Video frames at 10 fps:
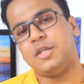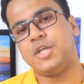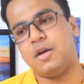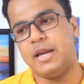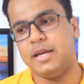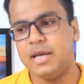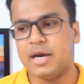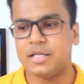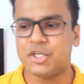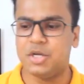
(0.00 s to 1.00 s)
share
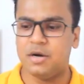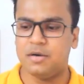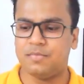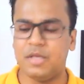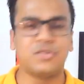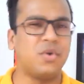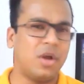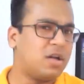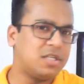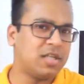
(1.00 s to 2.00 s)
ideas, share things going
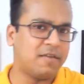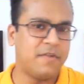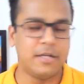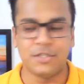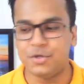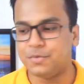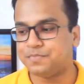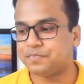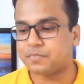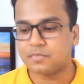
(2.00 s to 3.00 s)
on, just like friends do.
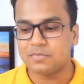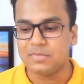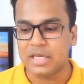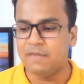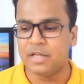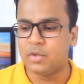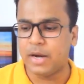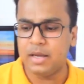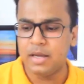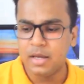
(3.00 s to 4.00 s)
Even though
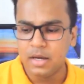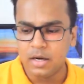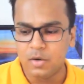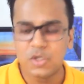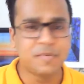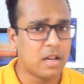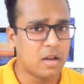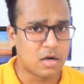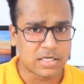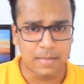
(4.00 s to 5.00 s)
I don't spend a
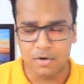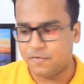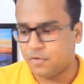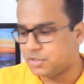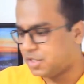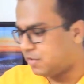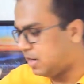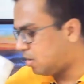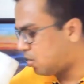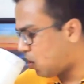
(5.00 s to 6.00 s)
lot of time on the phone
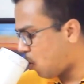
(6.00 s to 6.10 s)
generally,